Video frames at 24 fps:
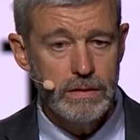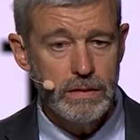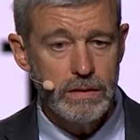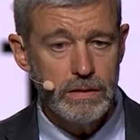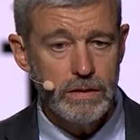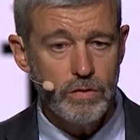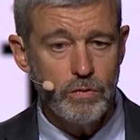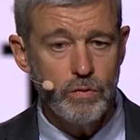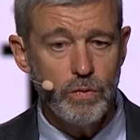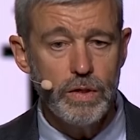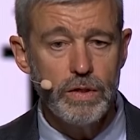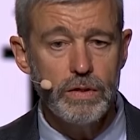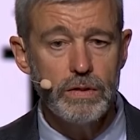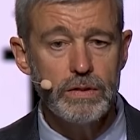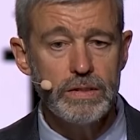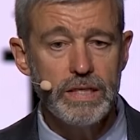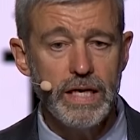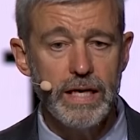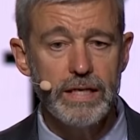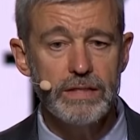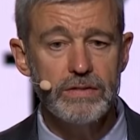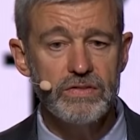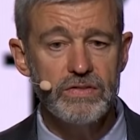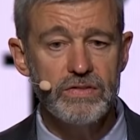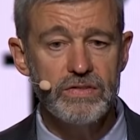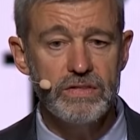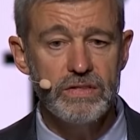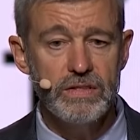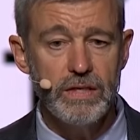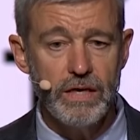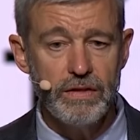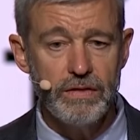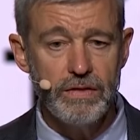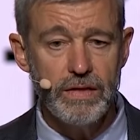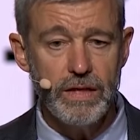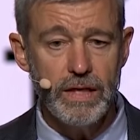The world has
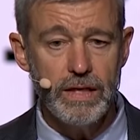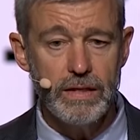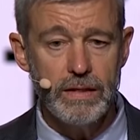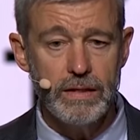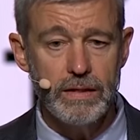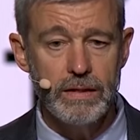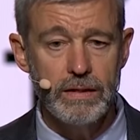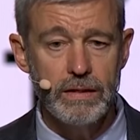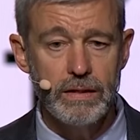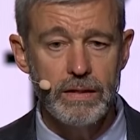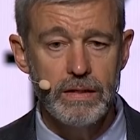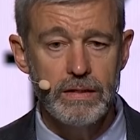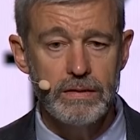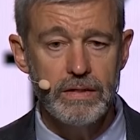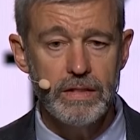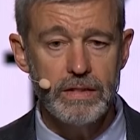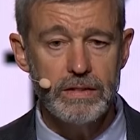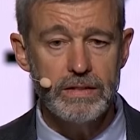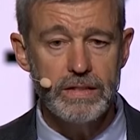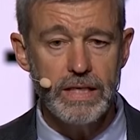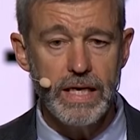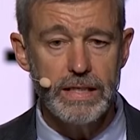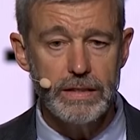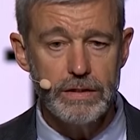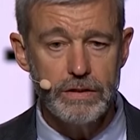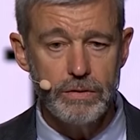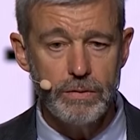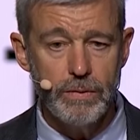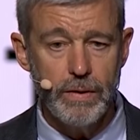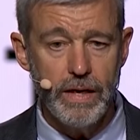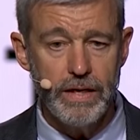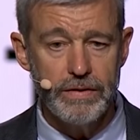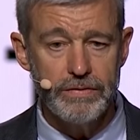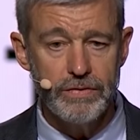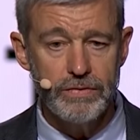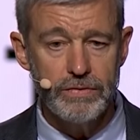nothing to say to
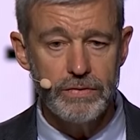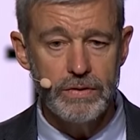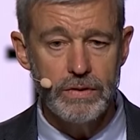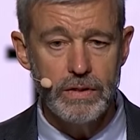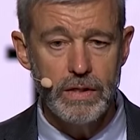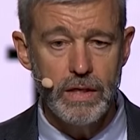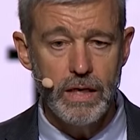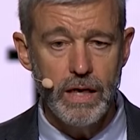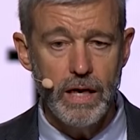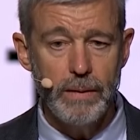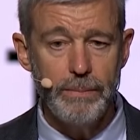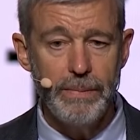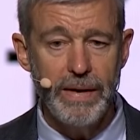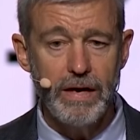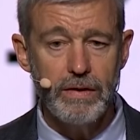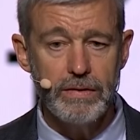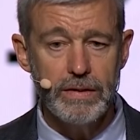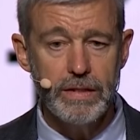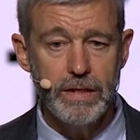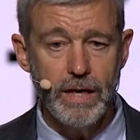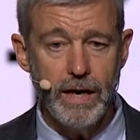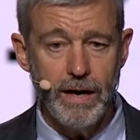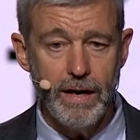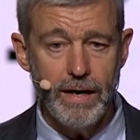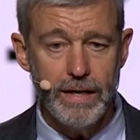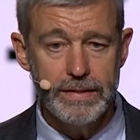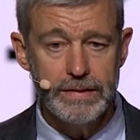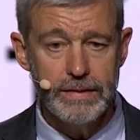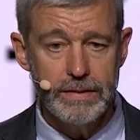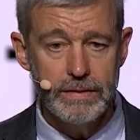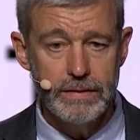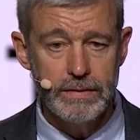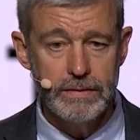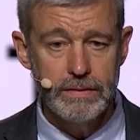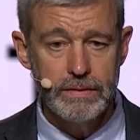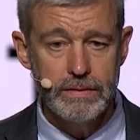us about God
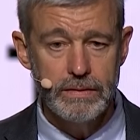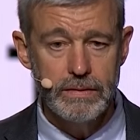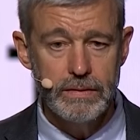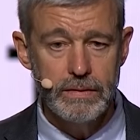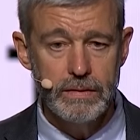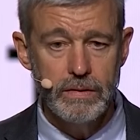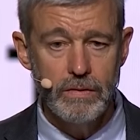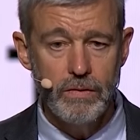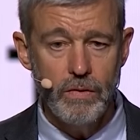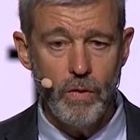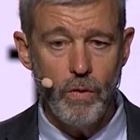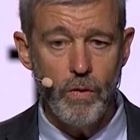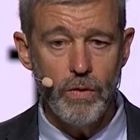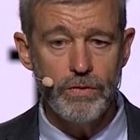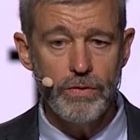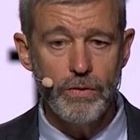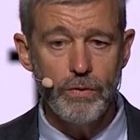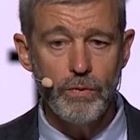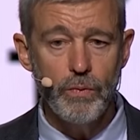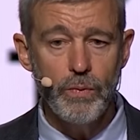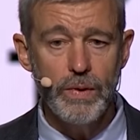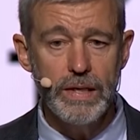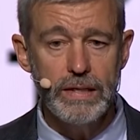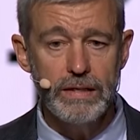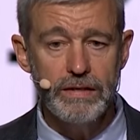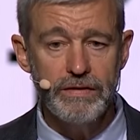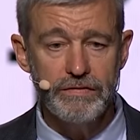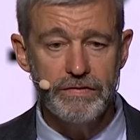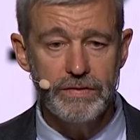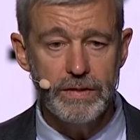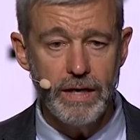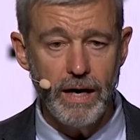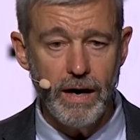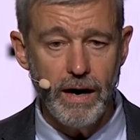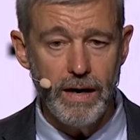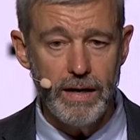or the will
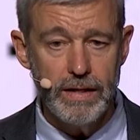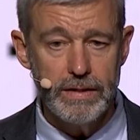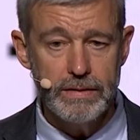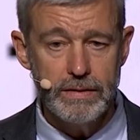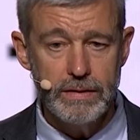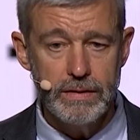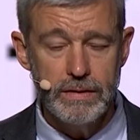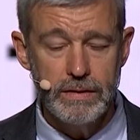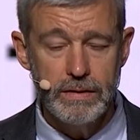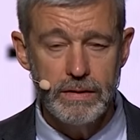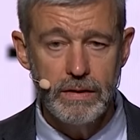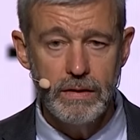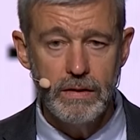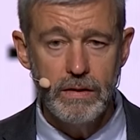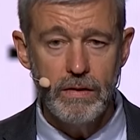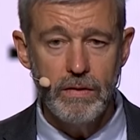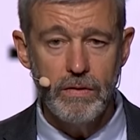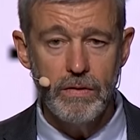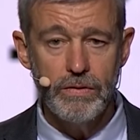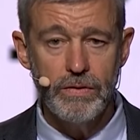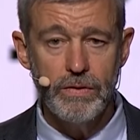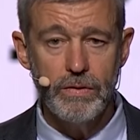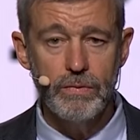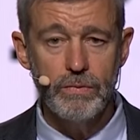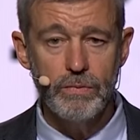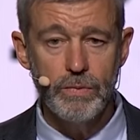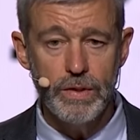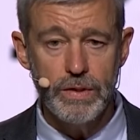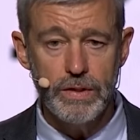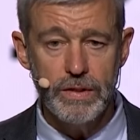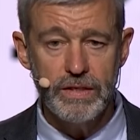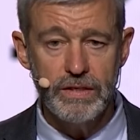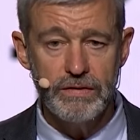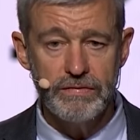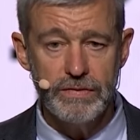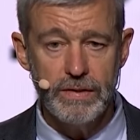of God or the
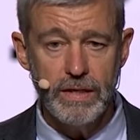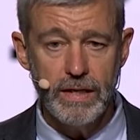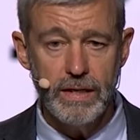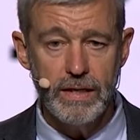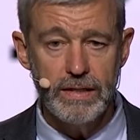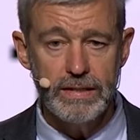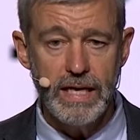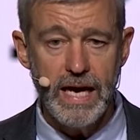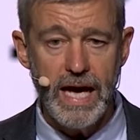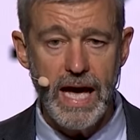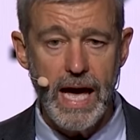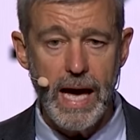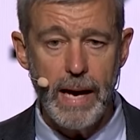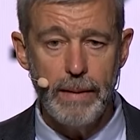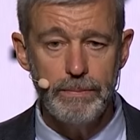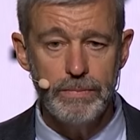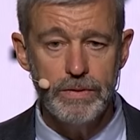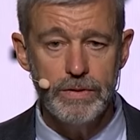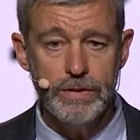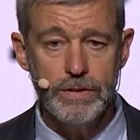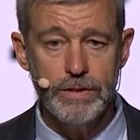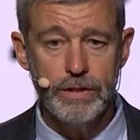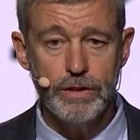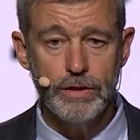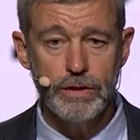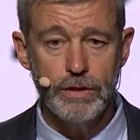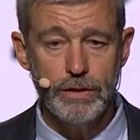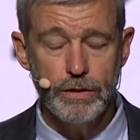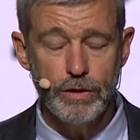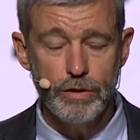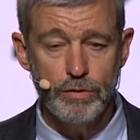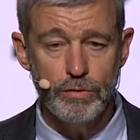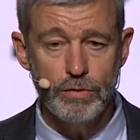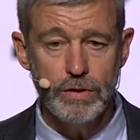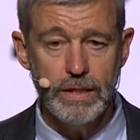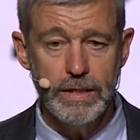work of God.
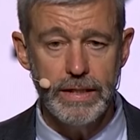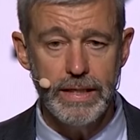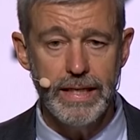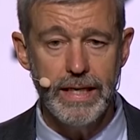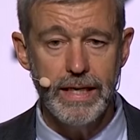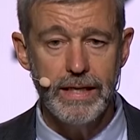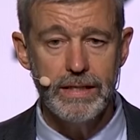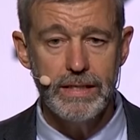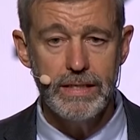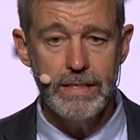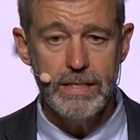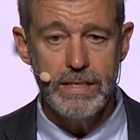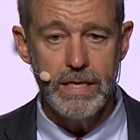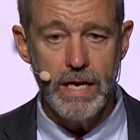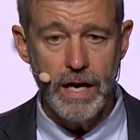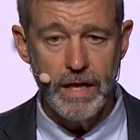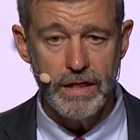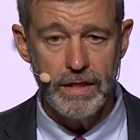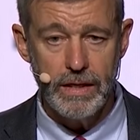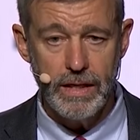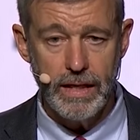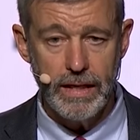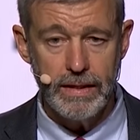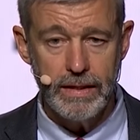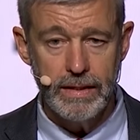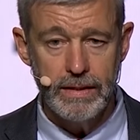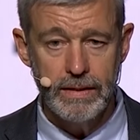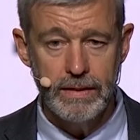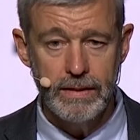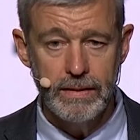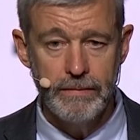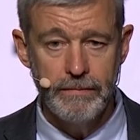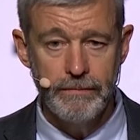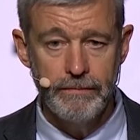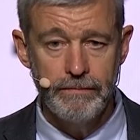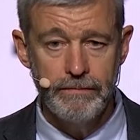Absolutely nothing.
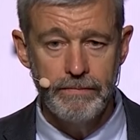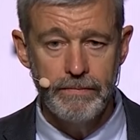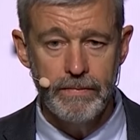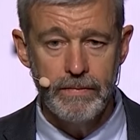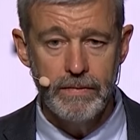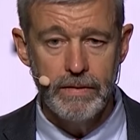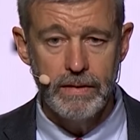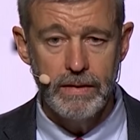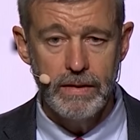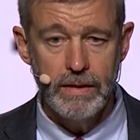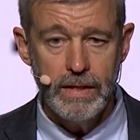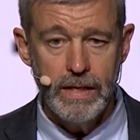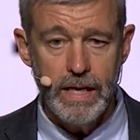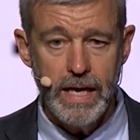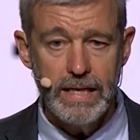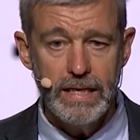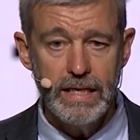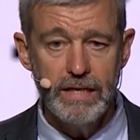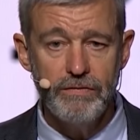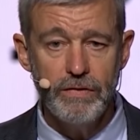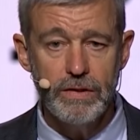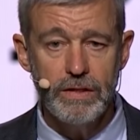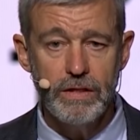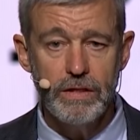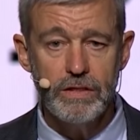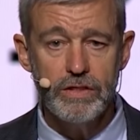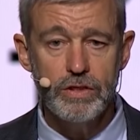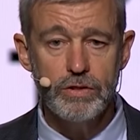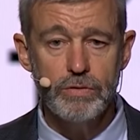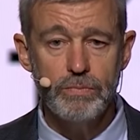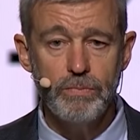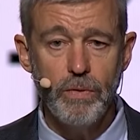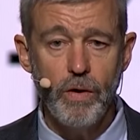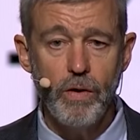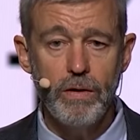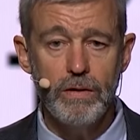And even the
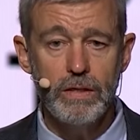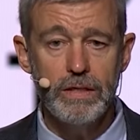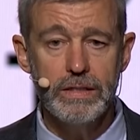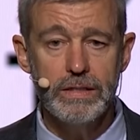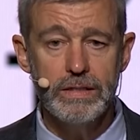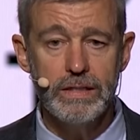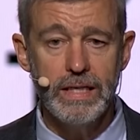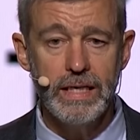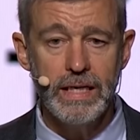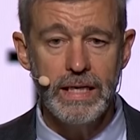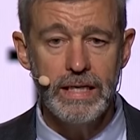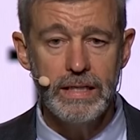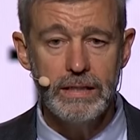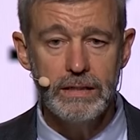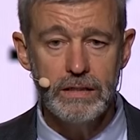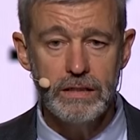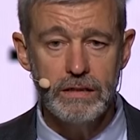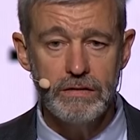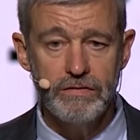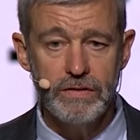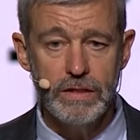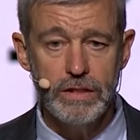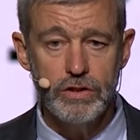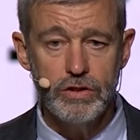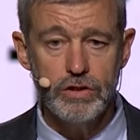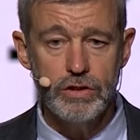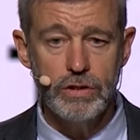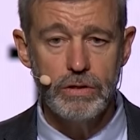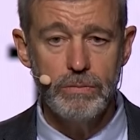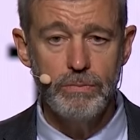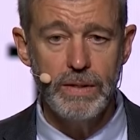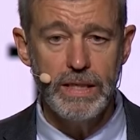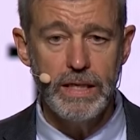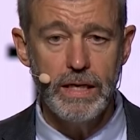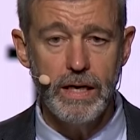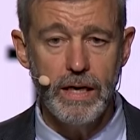smallest hint of it
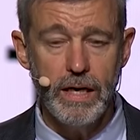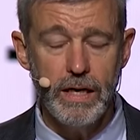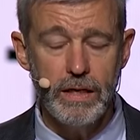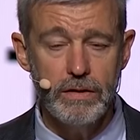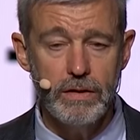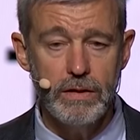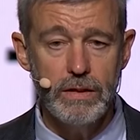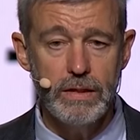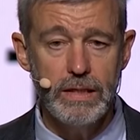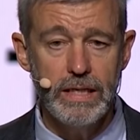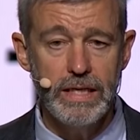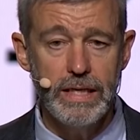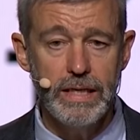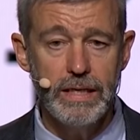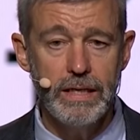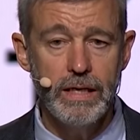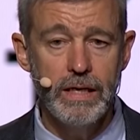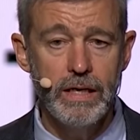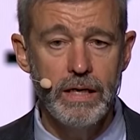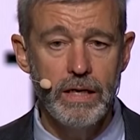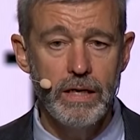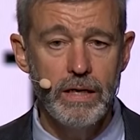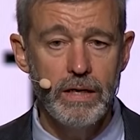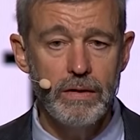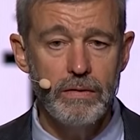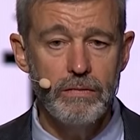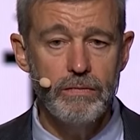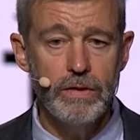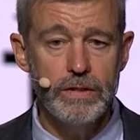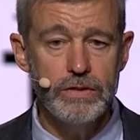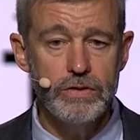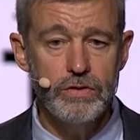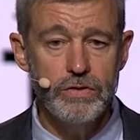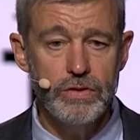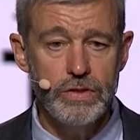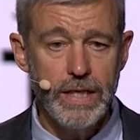should be utterly
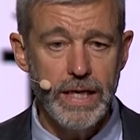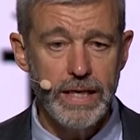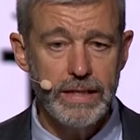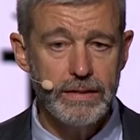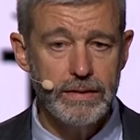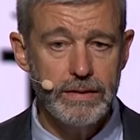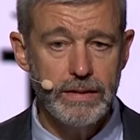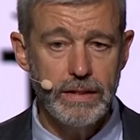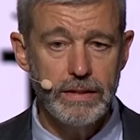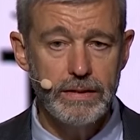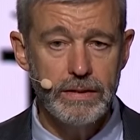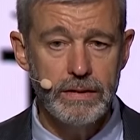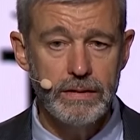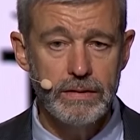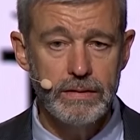rejected.